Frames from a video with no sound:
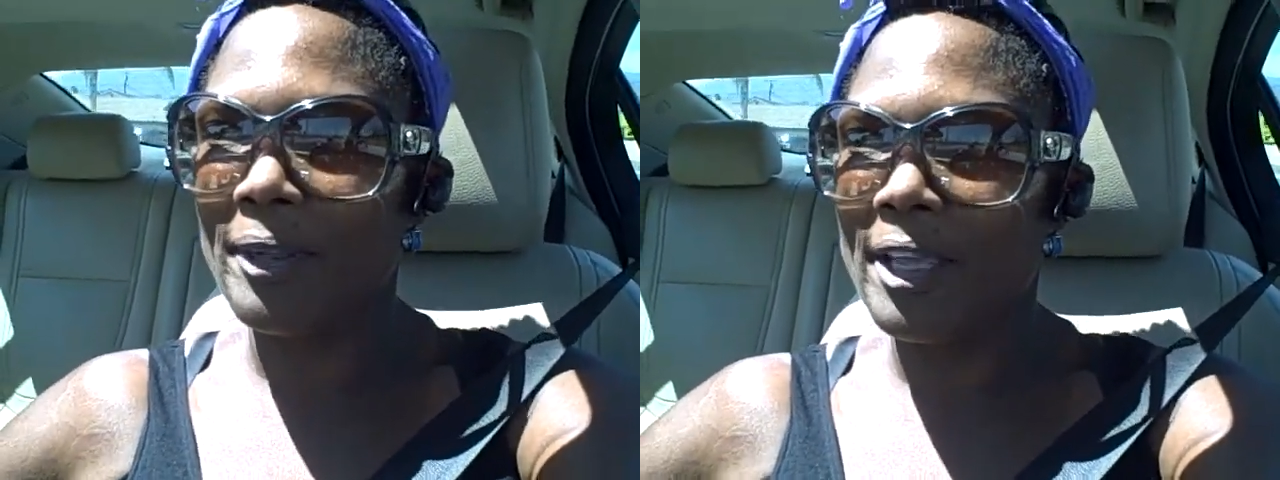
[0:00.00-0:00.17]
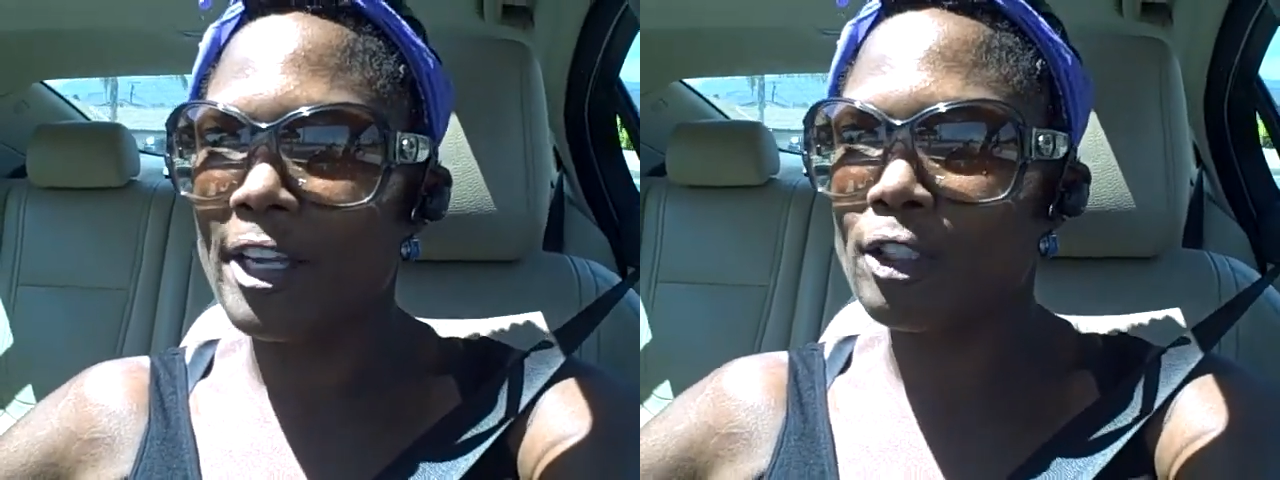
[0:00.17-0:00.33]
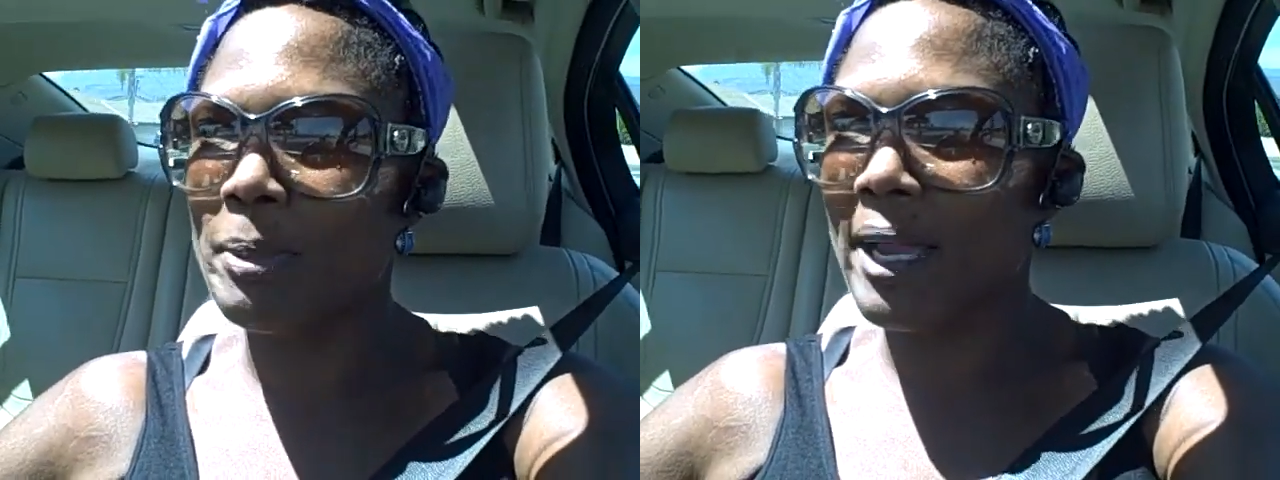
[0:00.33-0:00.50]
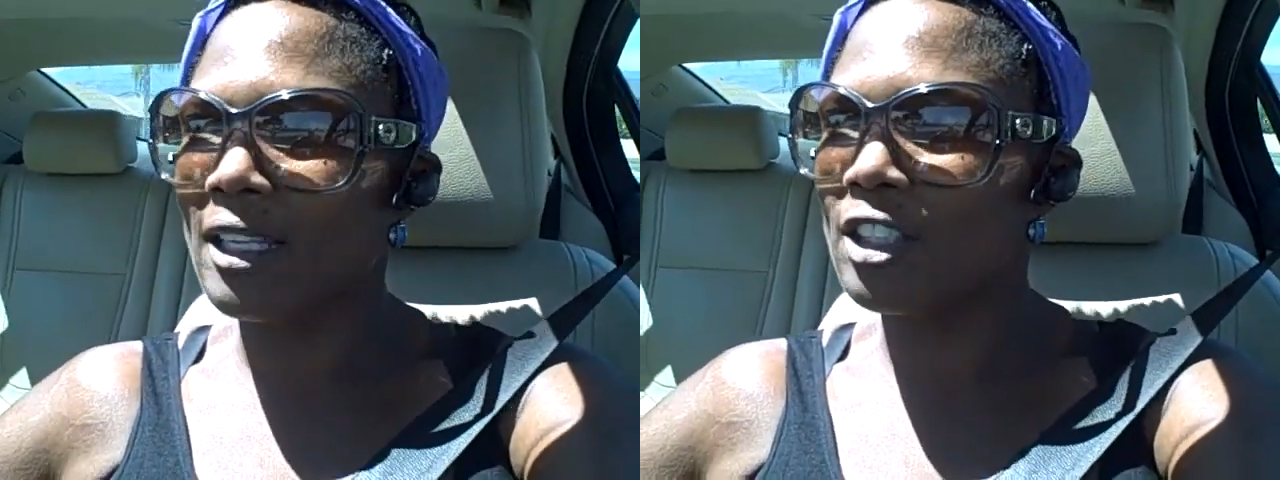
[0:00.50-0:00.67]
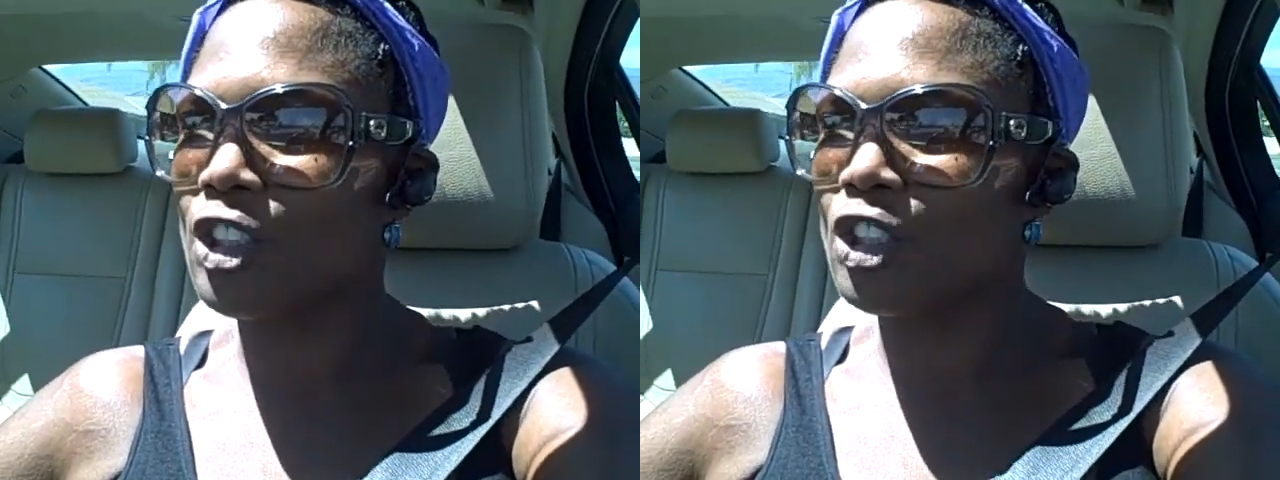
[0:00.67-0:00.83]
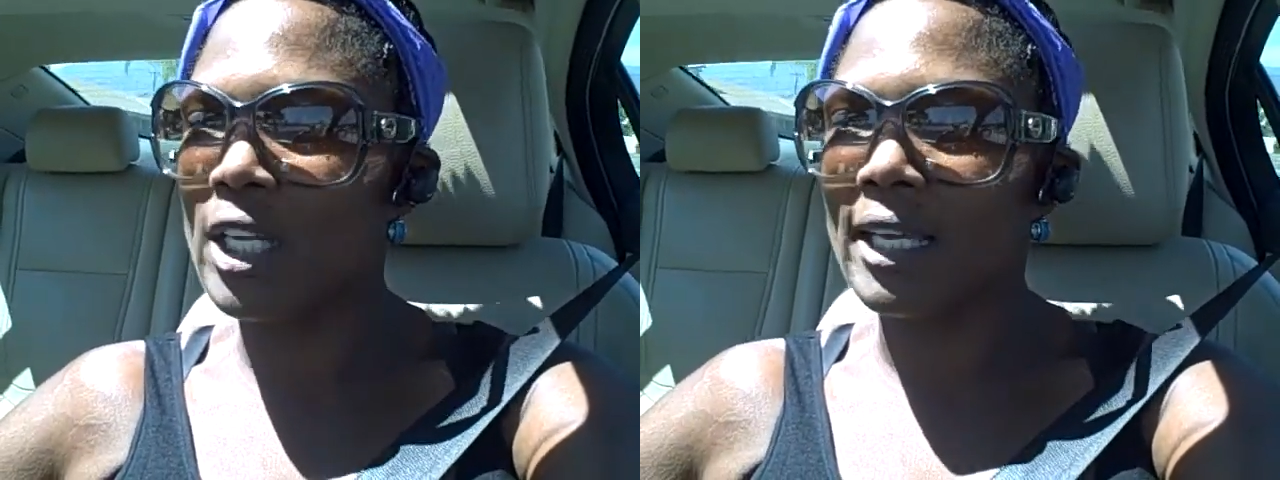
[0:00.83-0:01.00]
pH
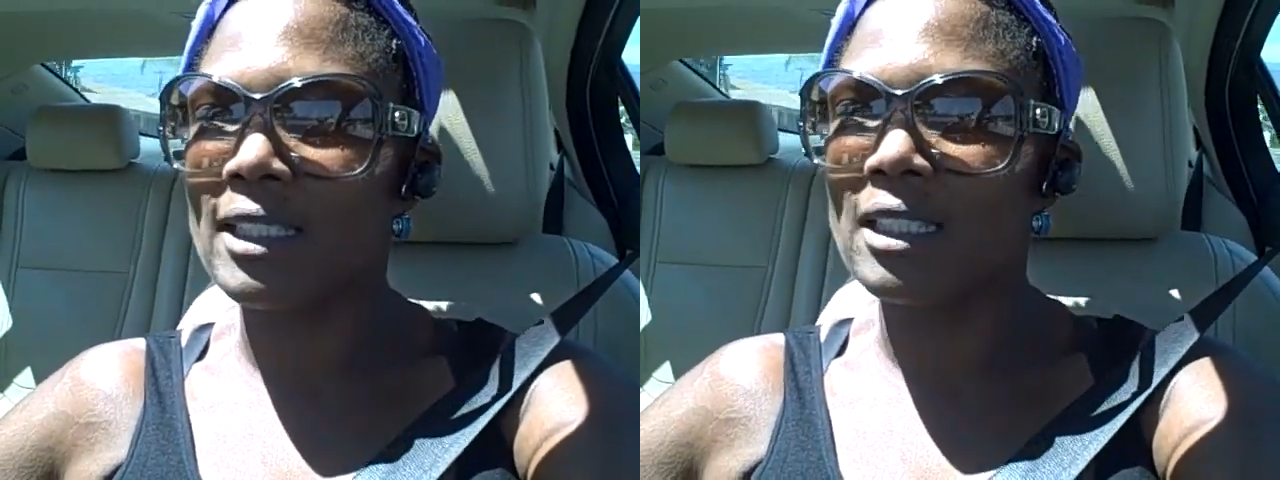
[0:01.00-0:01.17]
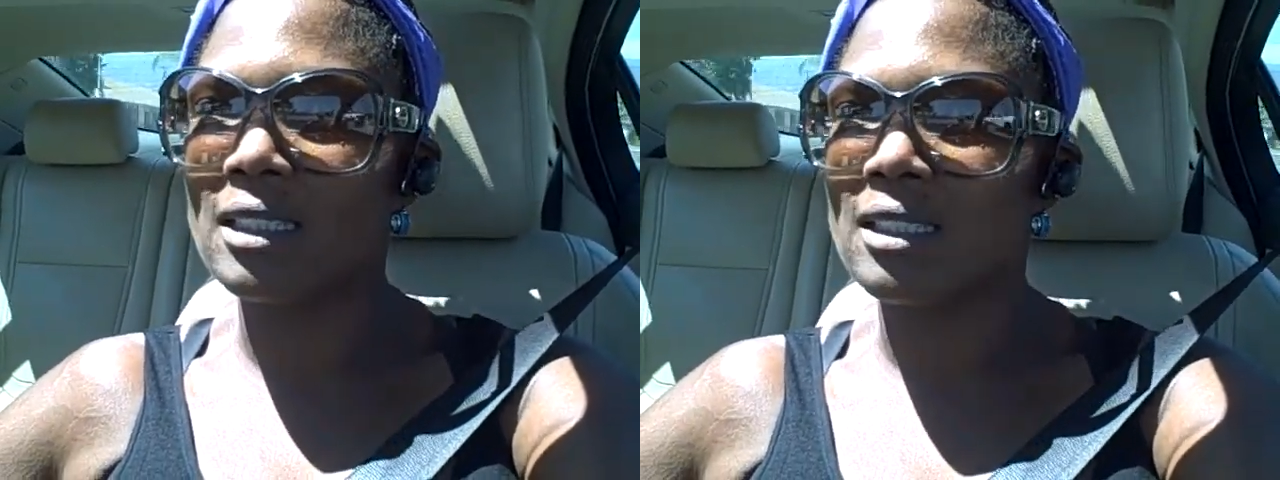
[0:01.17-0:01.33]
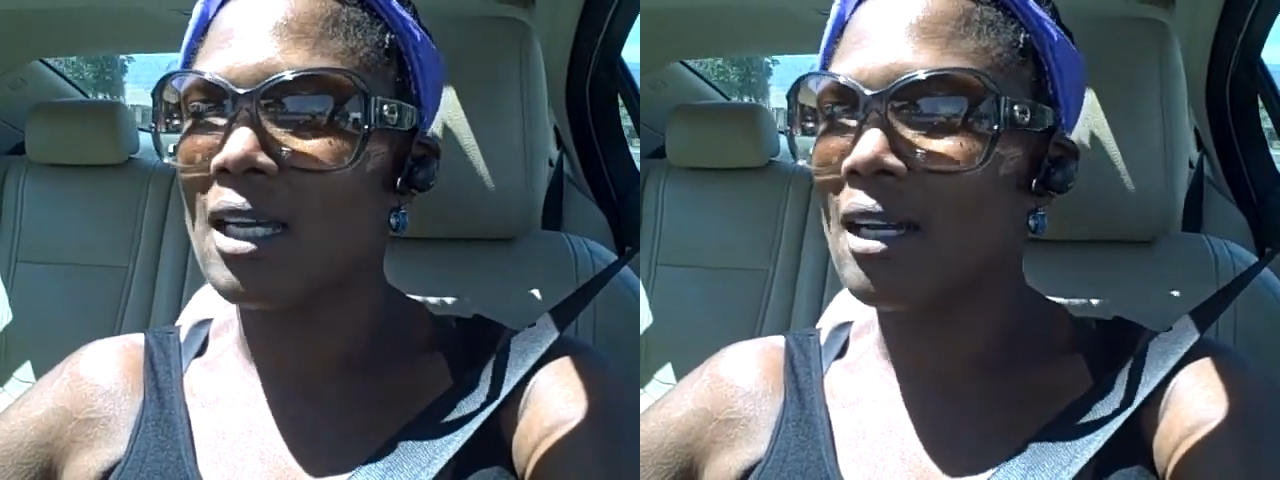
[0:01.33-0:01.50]
balance checked and